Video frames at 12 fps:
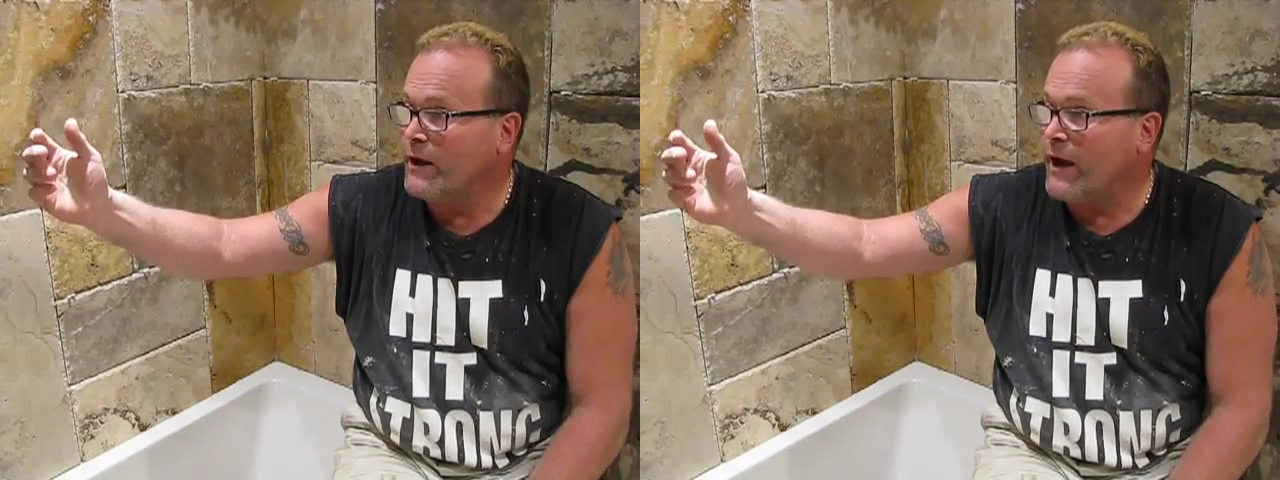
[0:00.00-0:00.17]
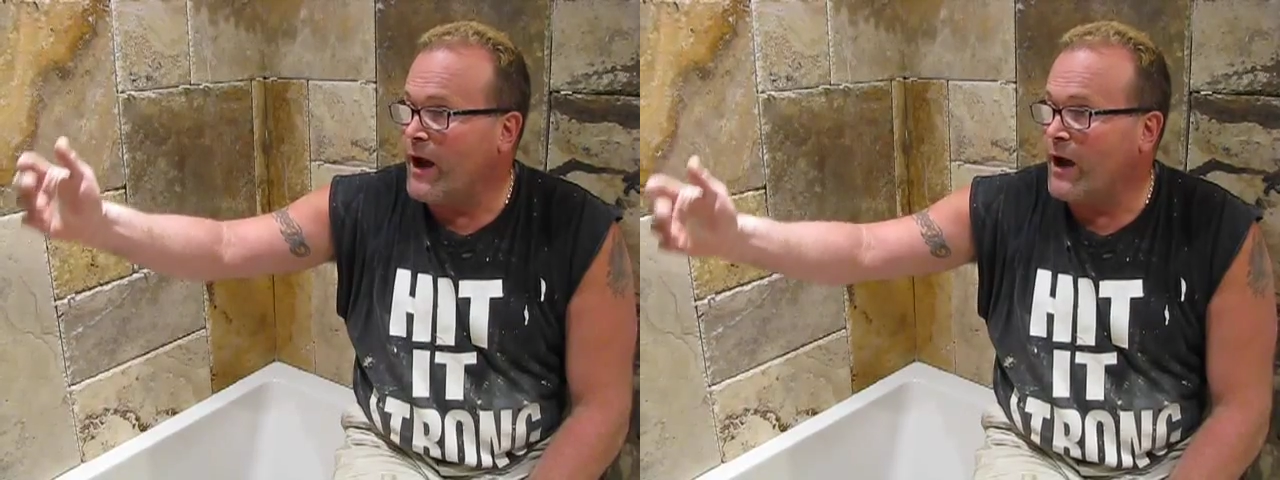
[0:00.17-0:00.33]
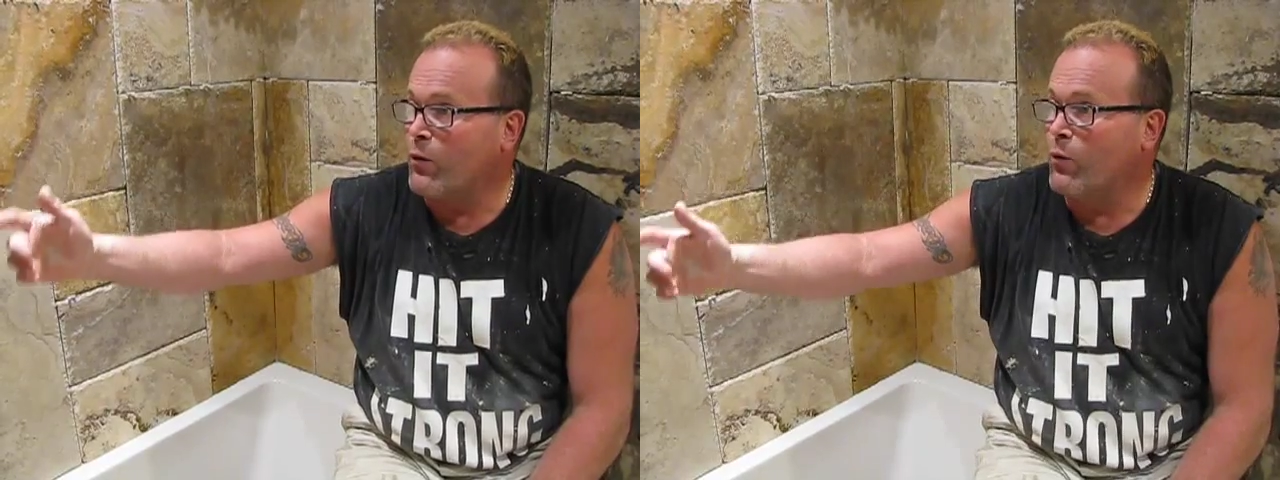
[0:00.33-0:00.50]

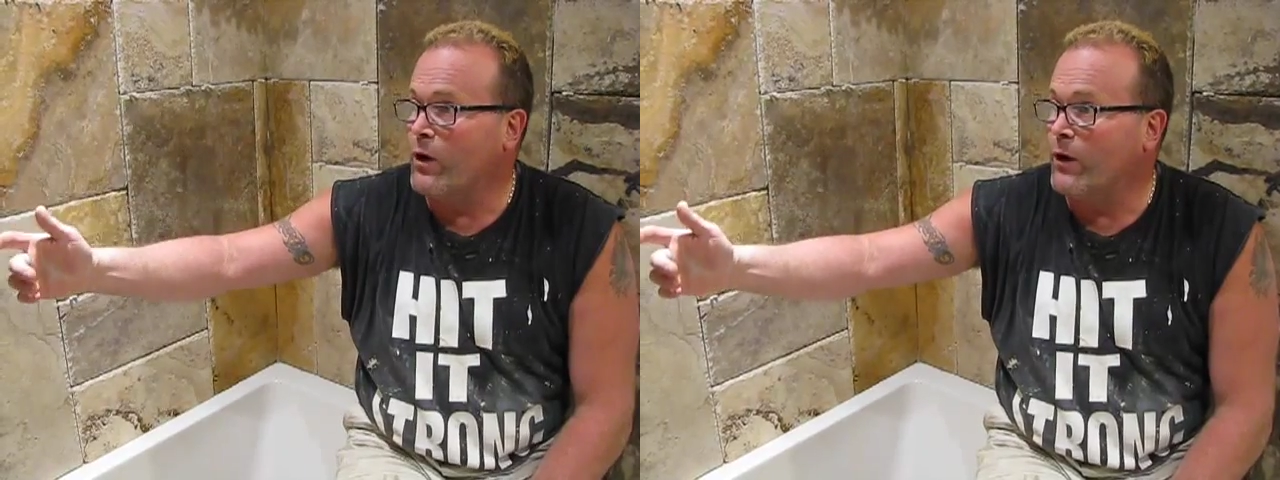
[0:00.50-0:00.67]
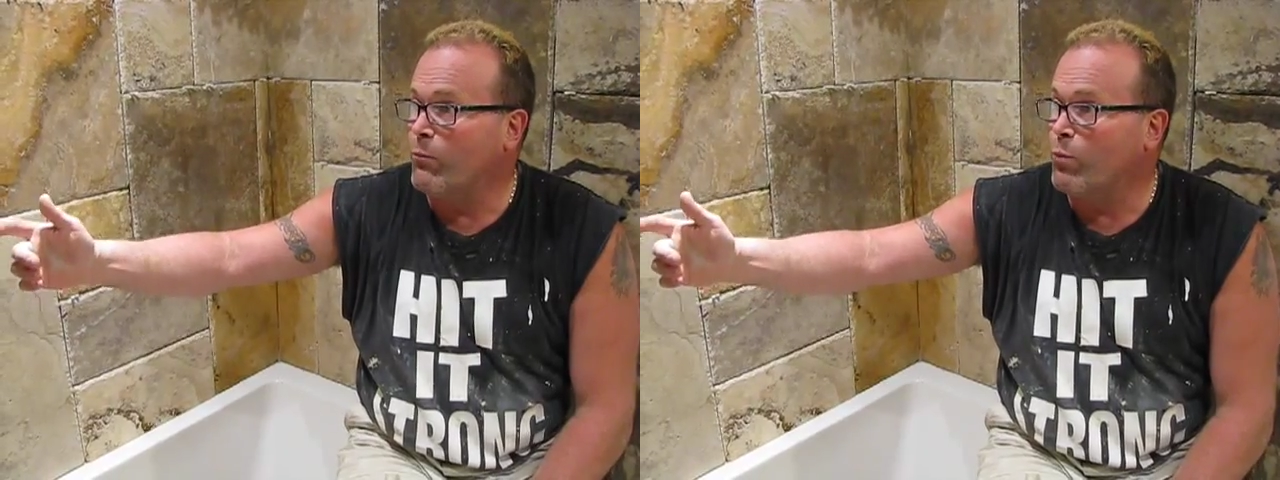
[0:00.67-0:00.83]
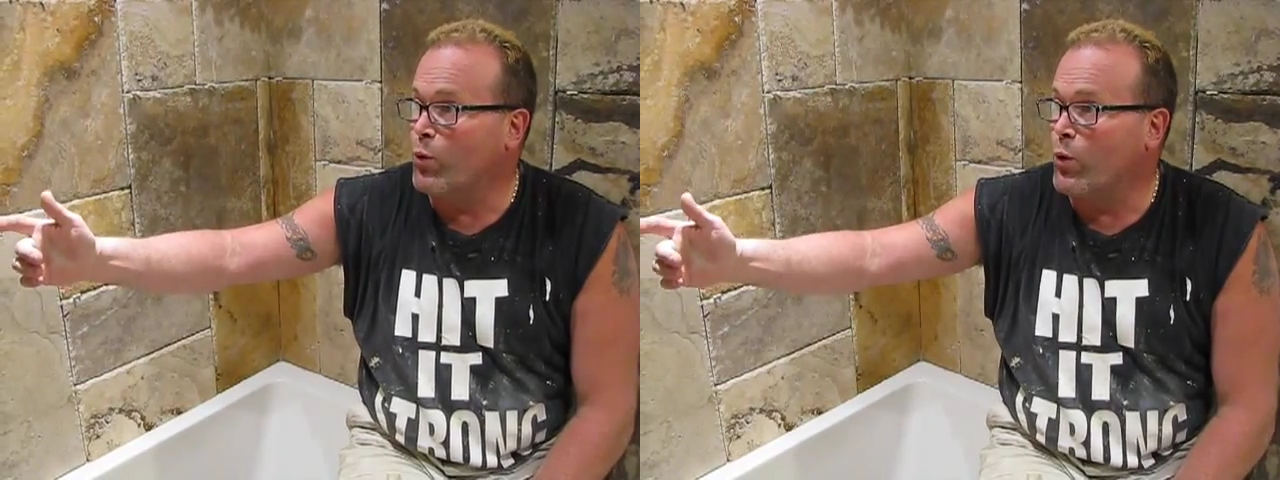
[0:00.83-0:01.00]

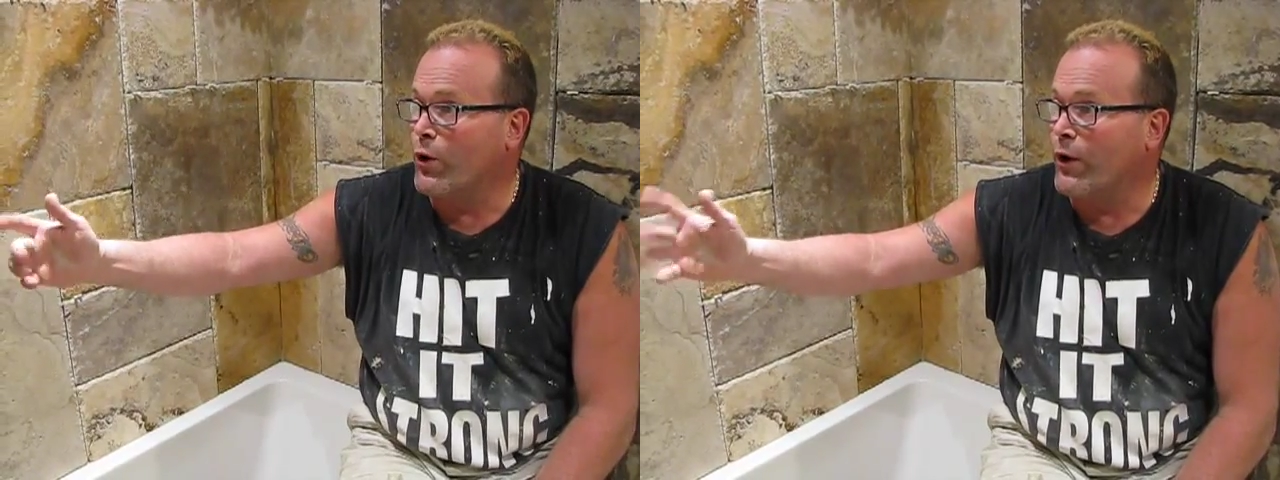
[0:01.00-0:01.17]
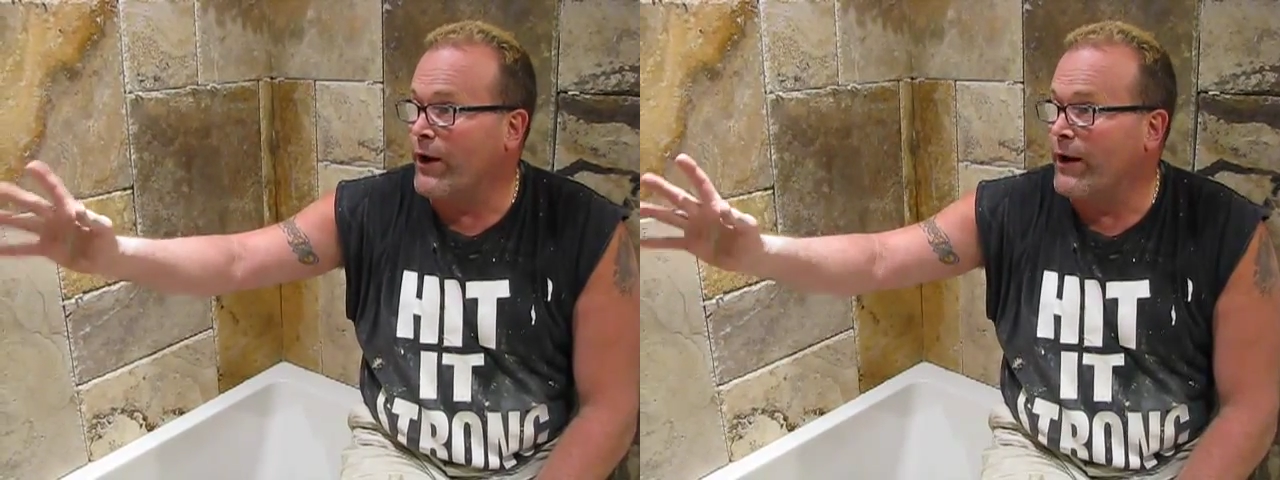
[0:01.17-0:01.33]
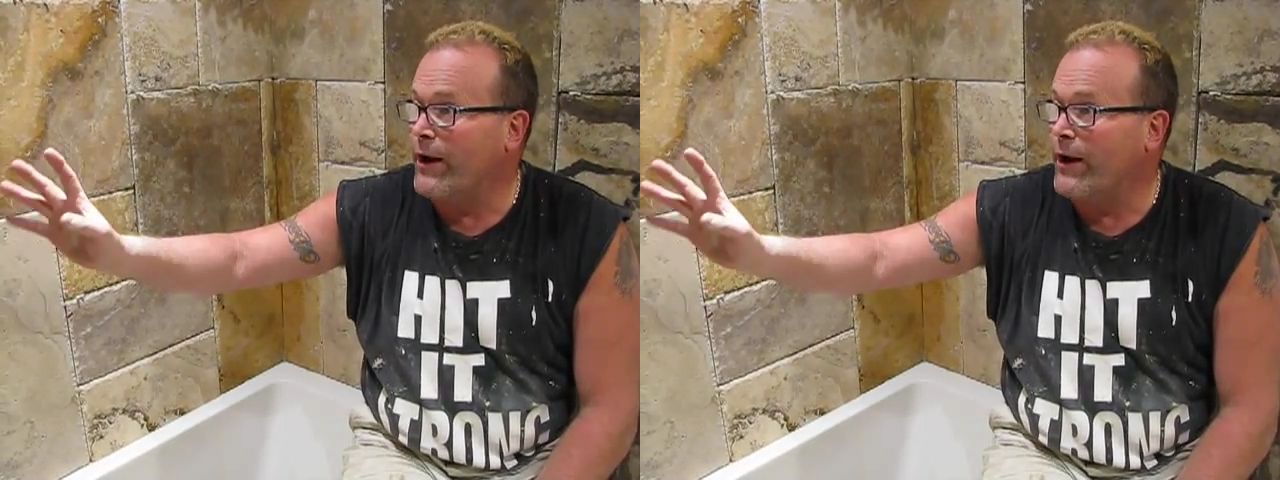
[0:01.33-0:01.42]
aqua board